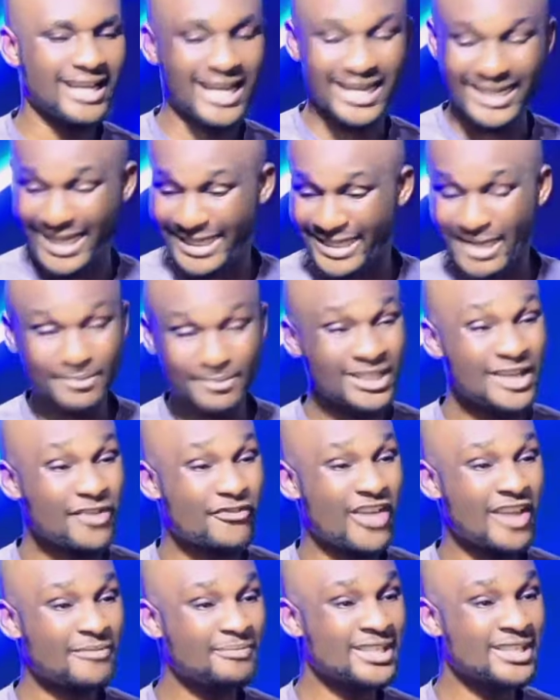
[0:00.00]
And I kept it.
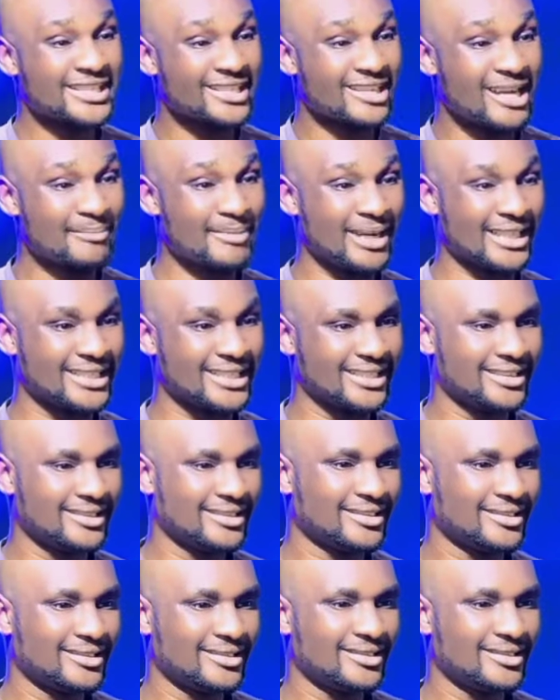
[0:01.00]
In 5 minutes, she ran mad.
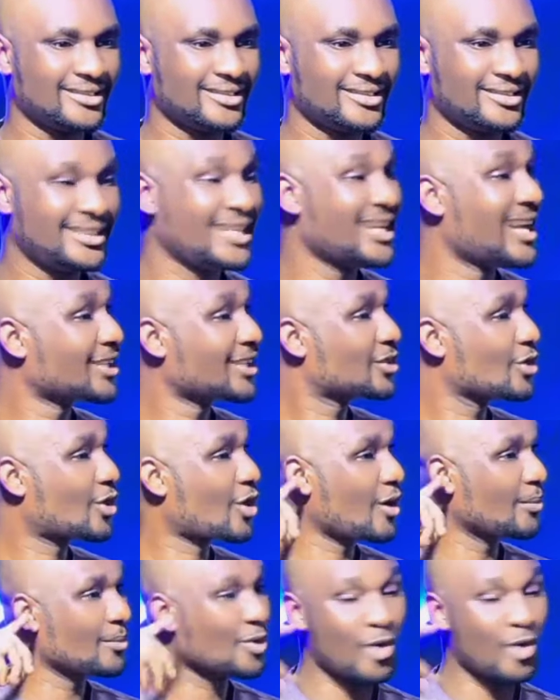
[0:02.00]
They had to
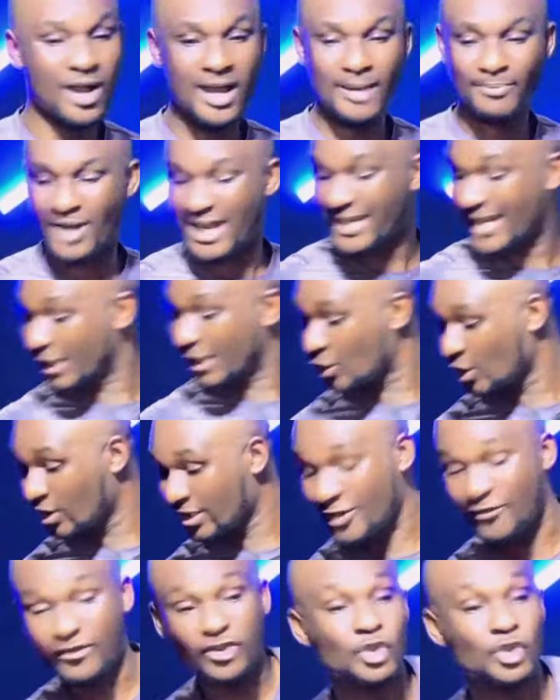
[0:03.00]
call me. What happened? And I told
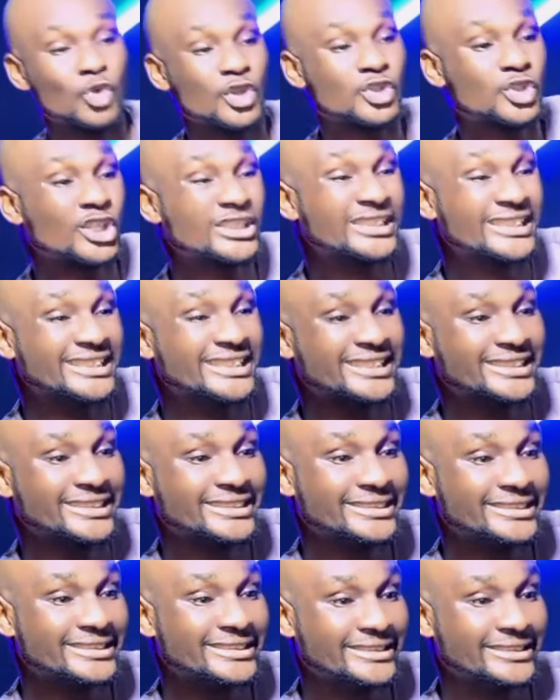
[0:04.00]
them the fruit was
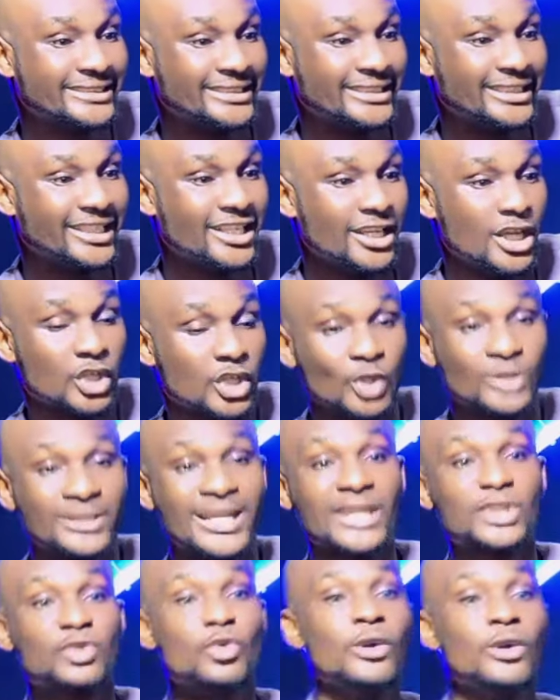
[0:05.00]
rotten. So
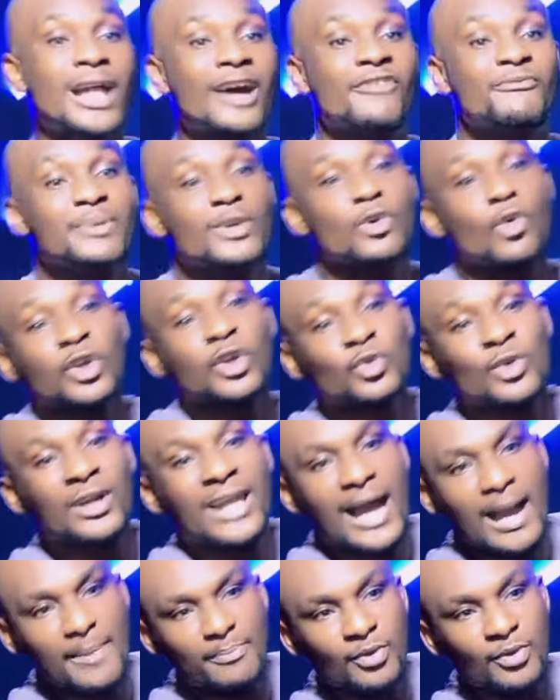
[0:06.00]
that will have been what
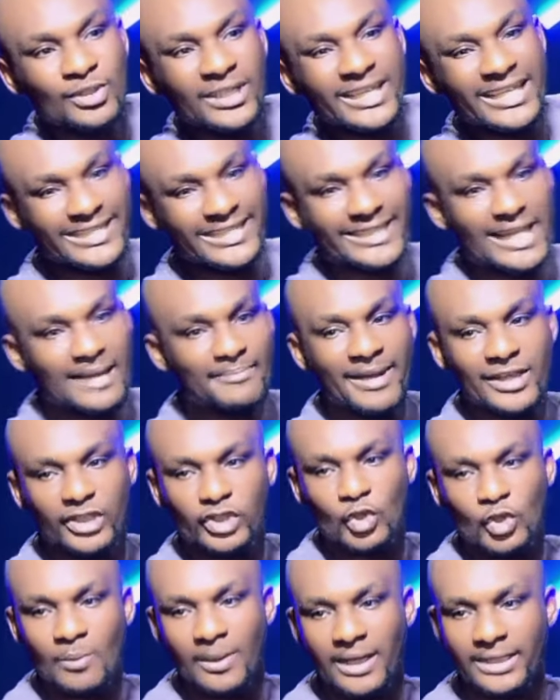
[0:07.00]
will happen inside my
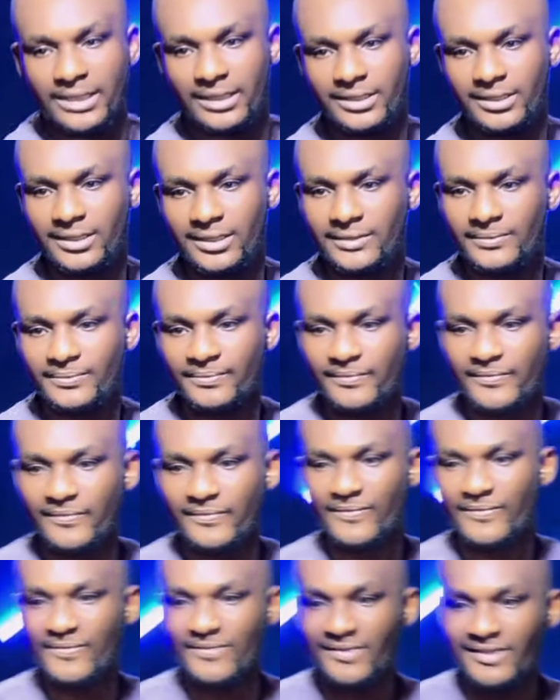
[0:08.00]
stomach.
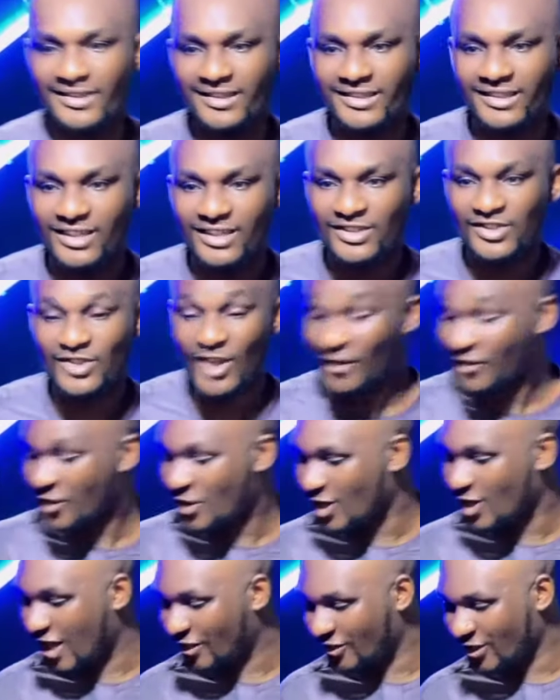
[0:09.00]
Some of
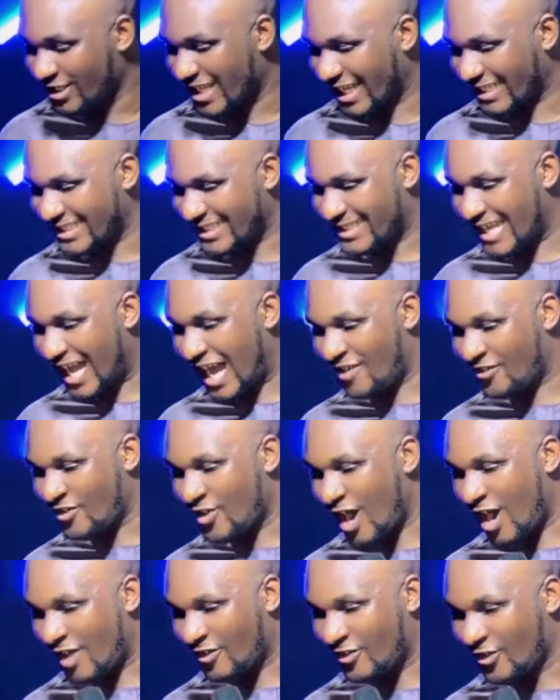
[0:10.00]
you will have looked at it.
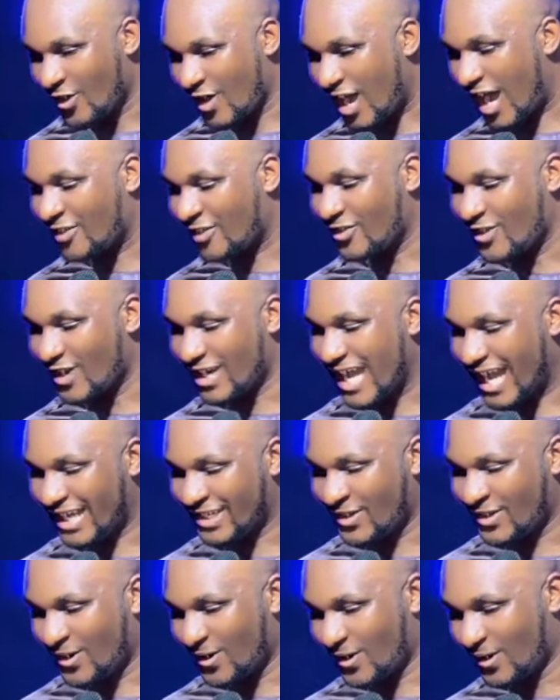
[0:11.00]

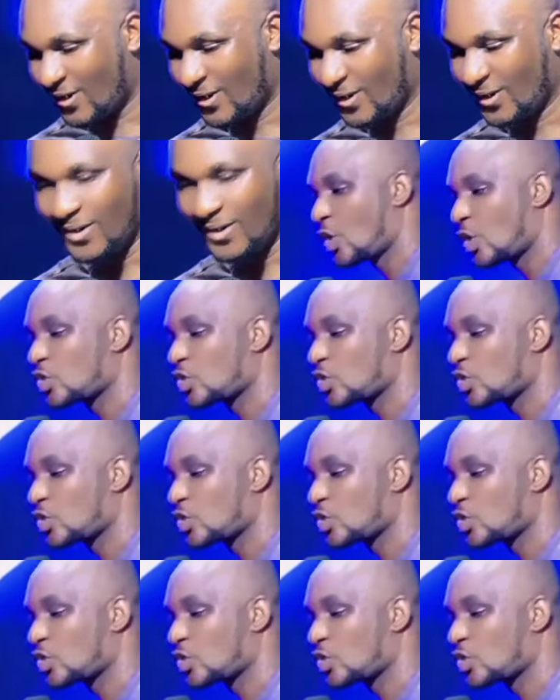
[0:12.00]
Avogado.